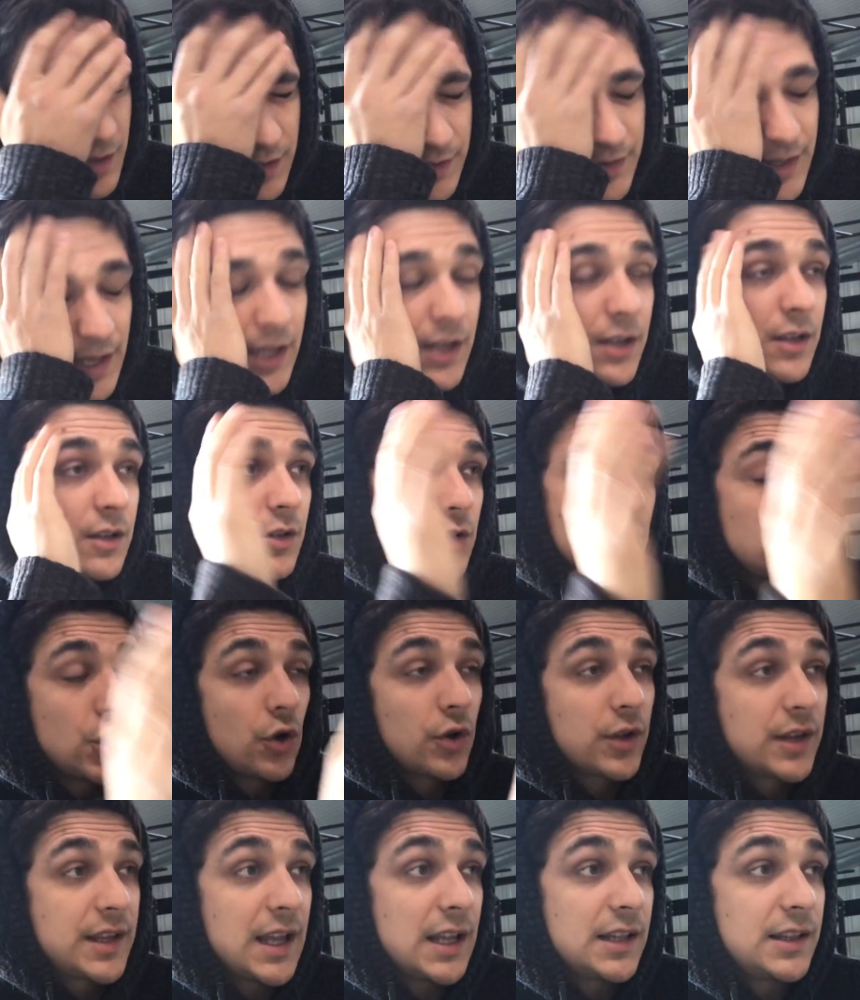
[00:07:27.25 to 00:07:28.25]
then you
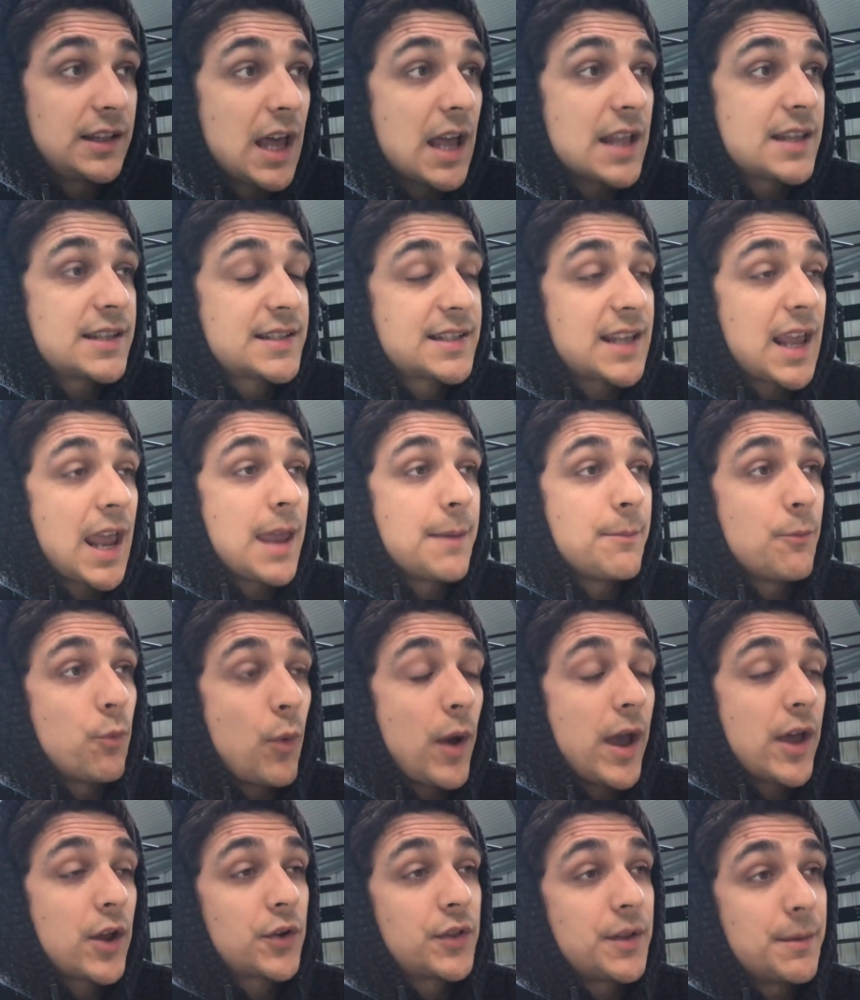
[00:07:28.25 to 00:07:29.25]
know get that same
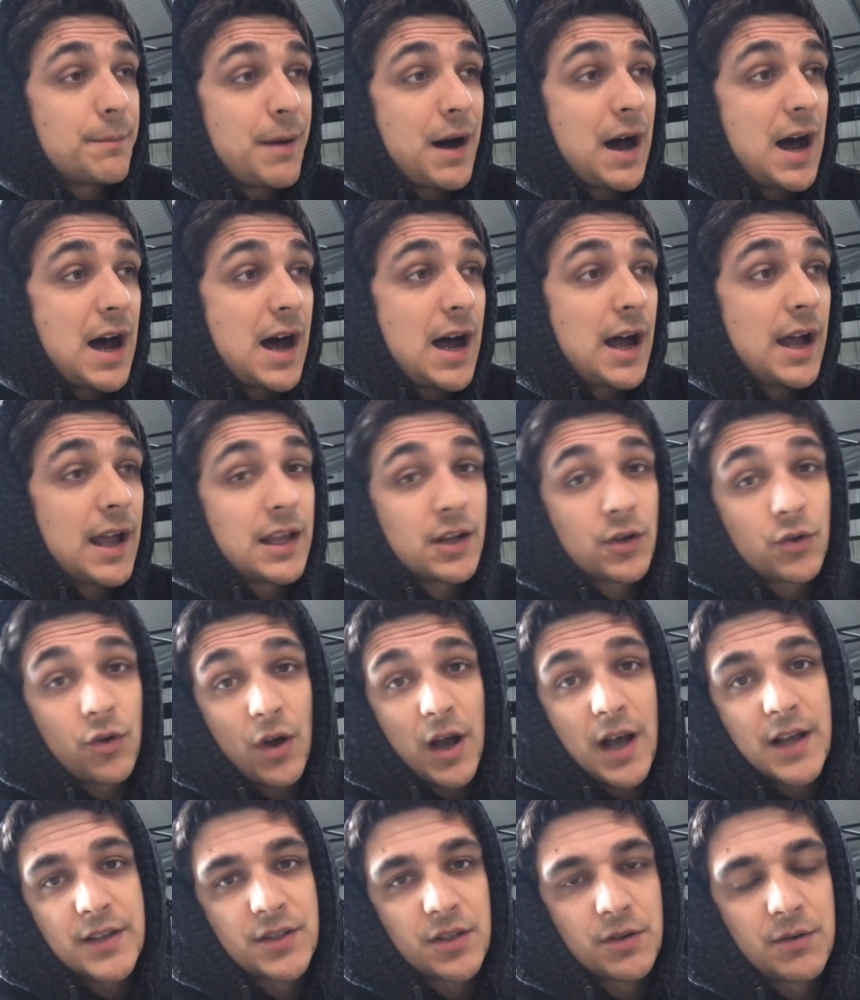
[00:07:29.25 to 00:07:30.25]
weight on the bar and
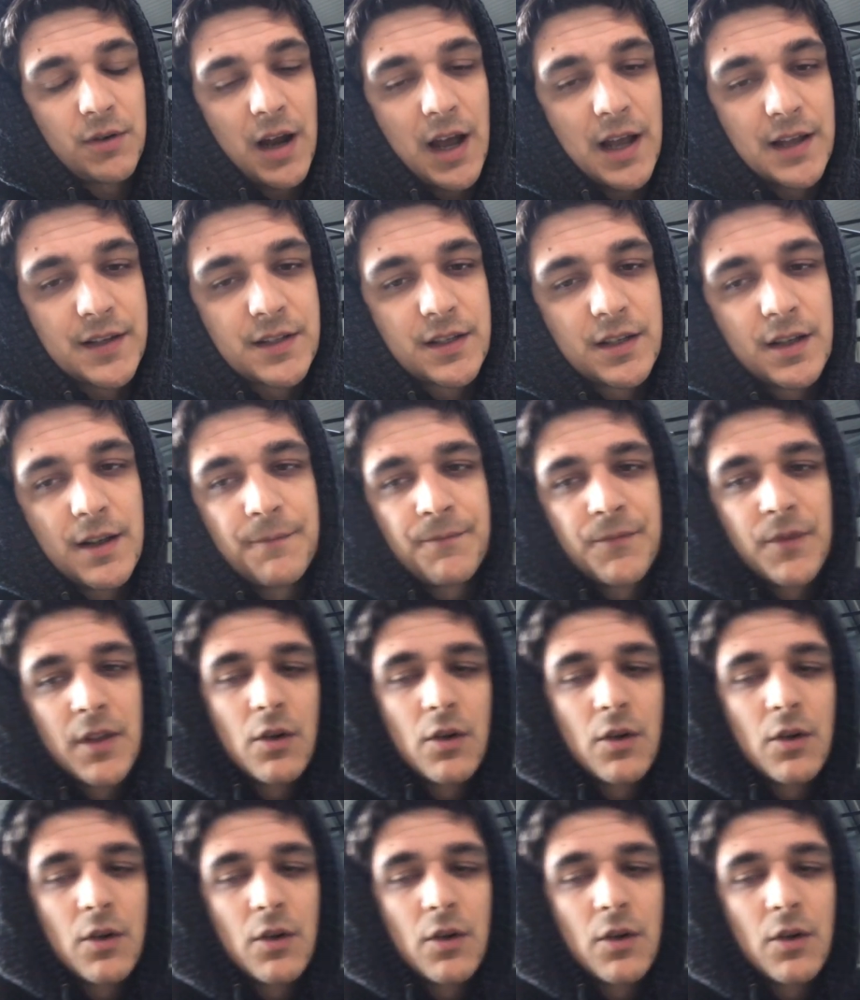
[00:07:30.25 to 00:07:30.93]
go ass to grass.